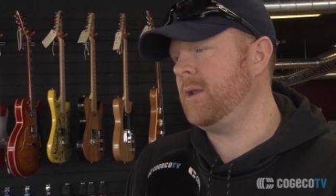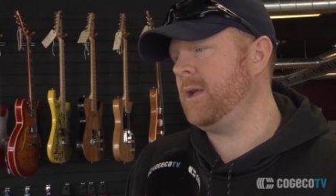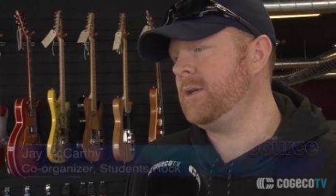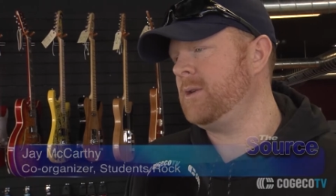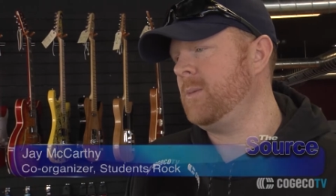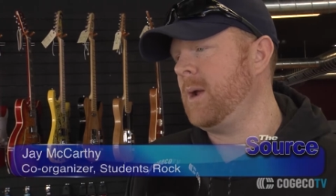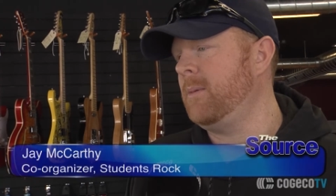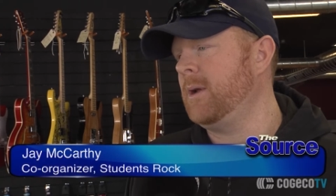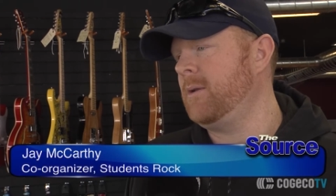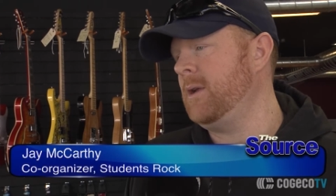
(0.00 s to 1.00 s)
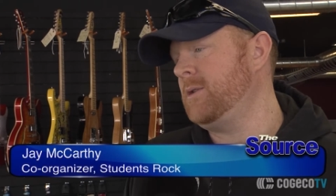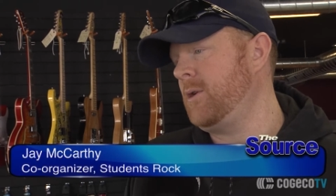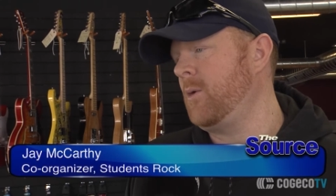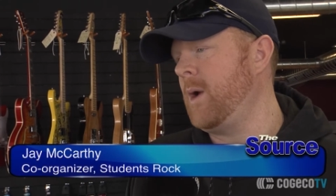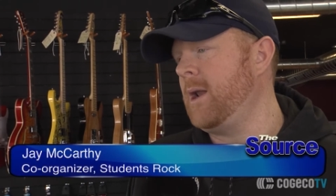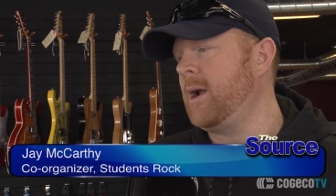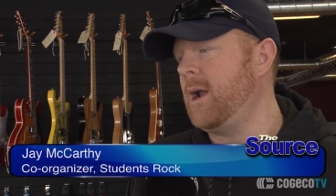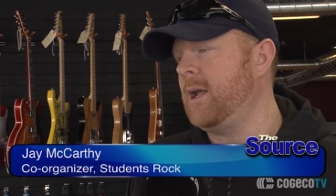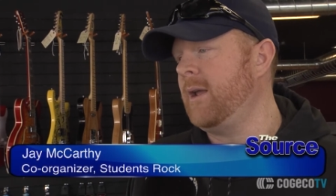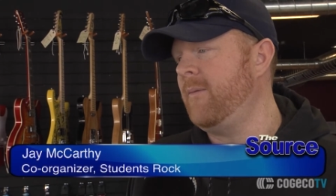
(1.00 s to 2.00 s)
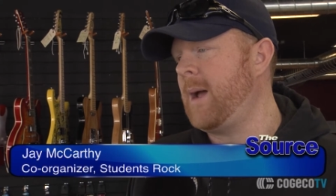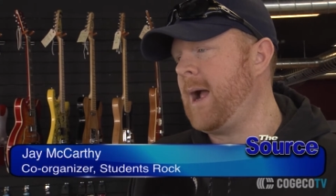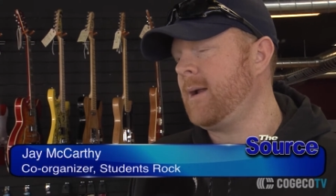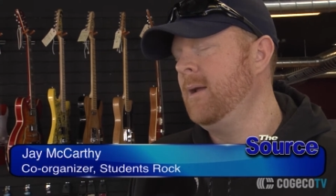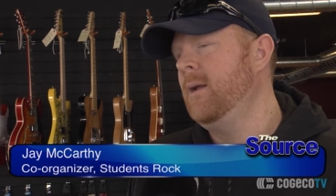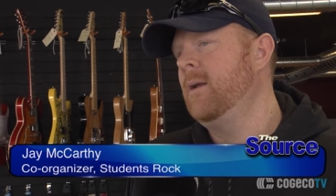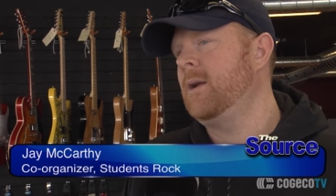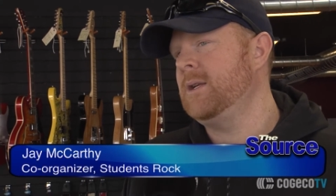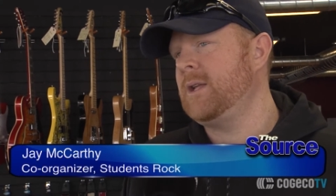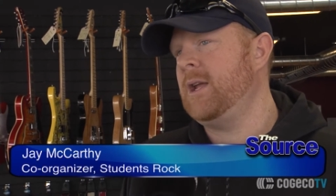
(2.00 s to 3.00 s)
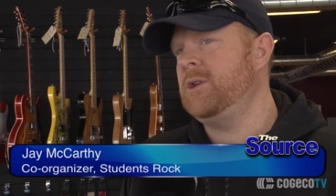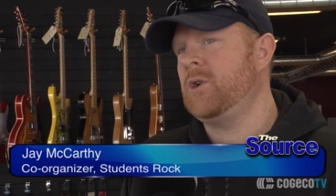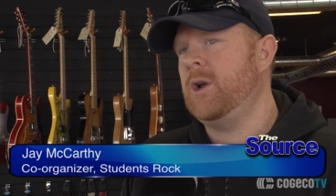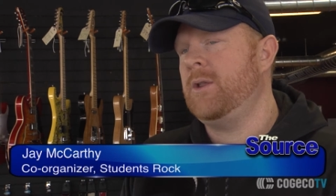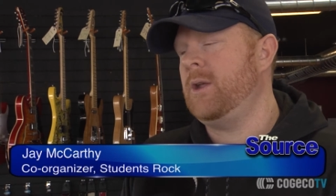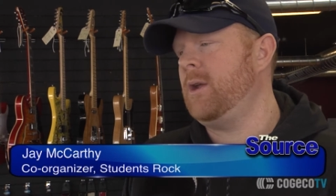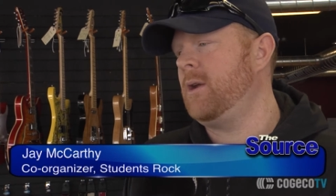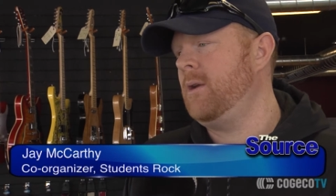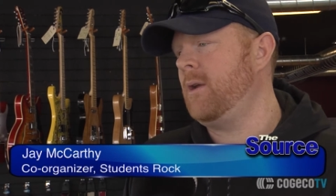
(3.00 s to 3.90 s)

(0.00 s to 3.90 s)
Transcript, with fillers: in this to be able to, it's their way to kind of give back, because they enjoyed the